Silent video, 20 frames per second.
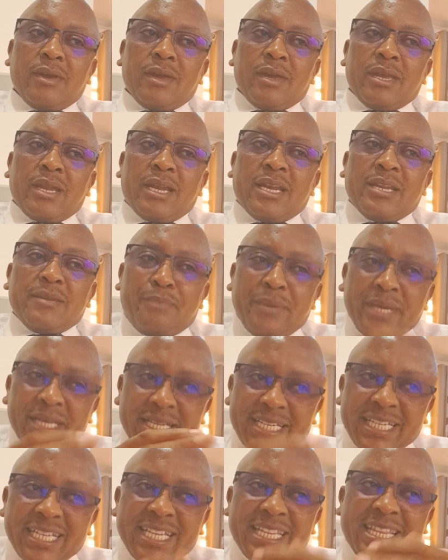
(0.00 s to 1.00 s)

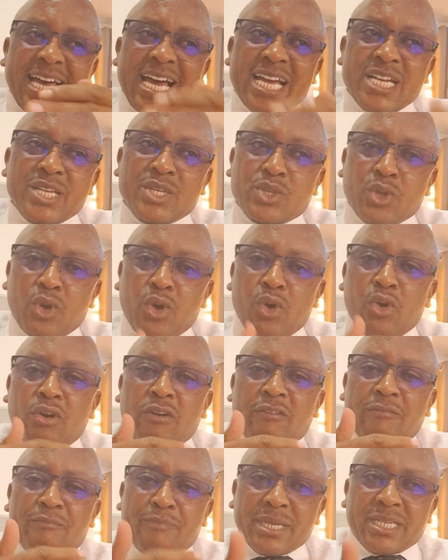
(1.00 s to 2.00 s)
repeating that song
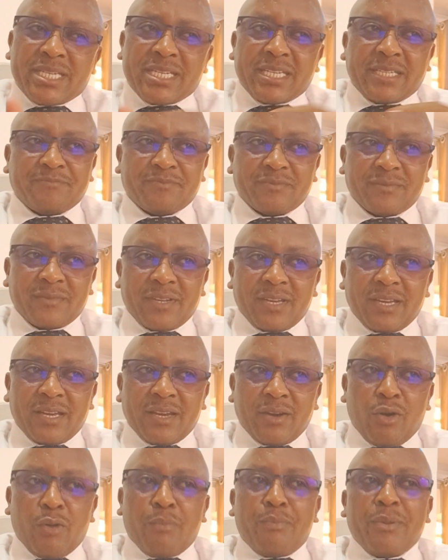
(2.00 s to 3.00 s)
of pity,
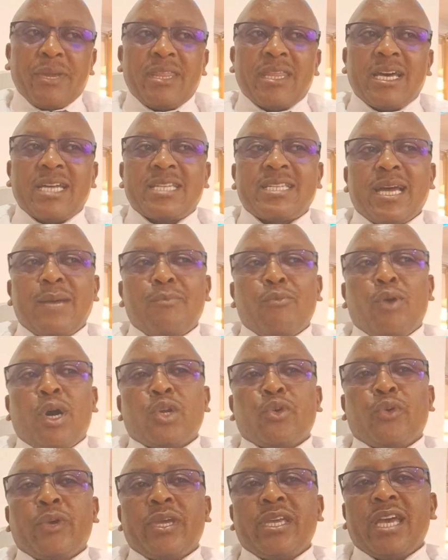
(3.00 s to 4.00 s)
hoping that someone
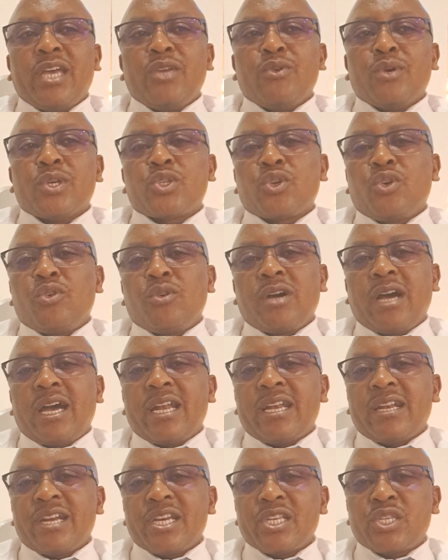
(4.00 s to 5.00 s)
will hear your song
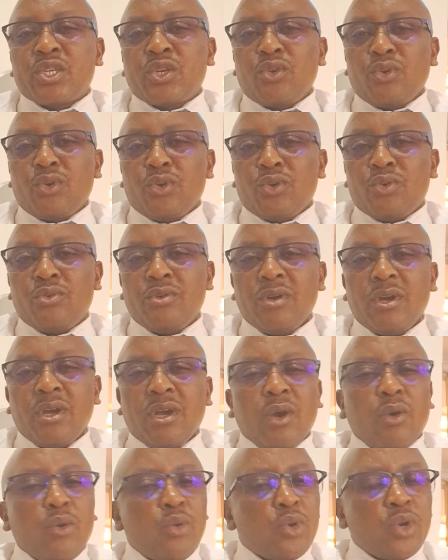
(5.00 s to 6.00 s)
and rescue you,
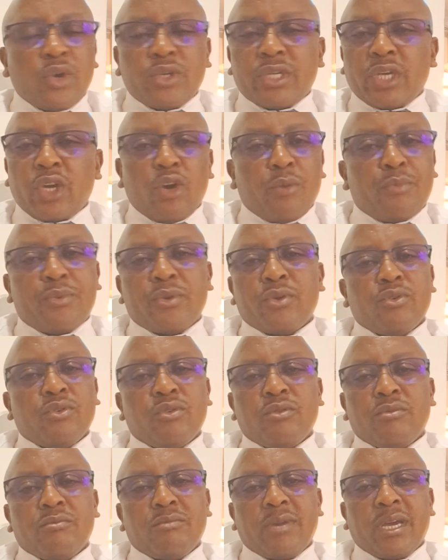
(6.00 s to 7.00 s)
will not help
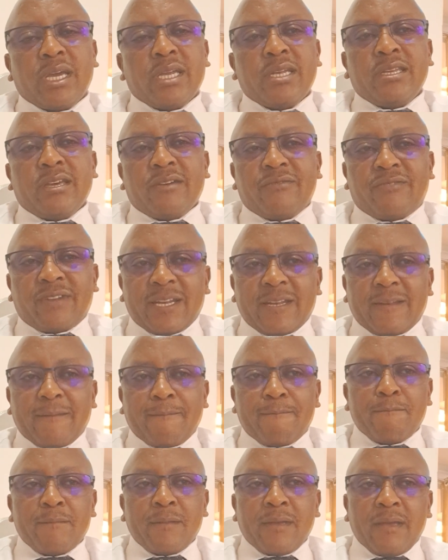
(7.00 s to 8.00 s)
you, my dear friend.
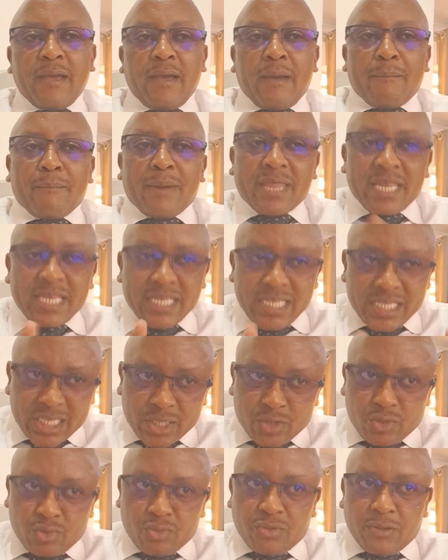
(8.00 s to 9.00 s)
But this is the
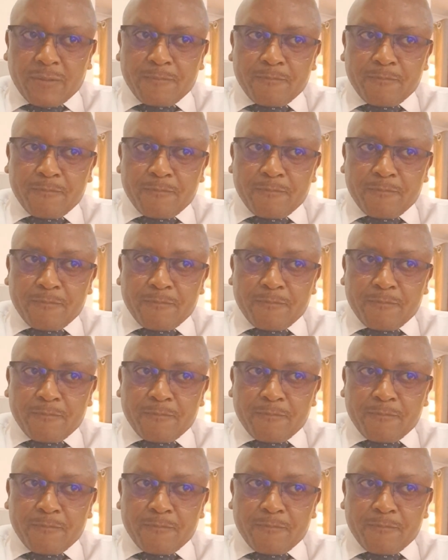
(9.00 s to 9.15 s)
truth.